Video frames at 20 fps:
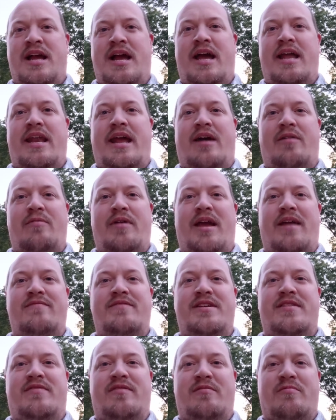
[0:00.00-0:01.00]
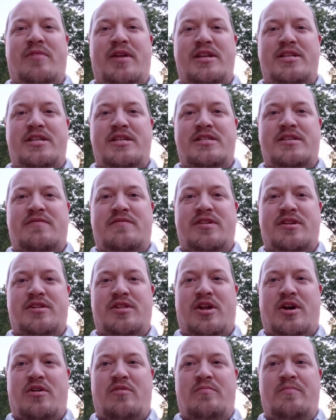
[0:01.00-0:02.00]
and how we have different regions of the
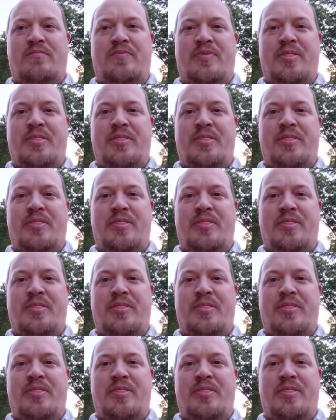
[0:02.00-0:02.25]
globe.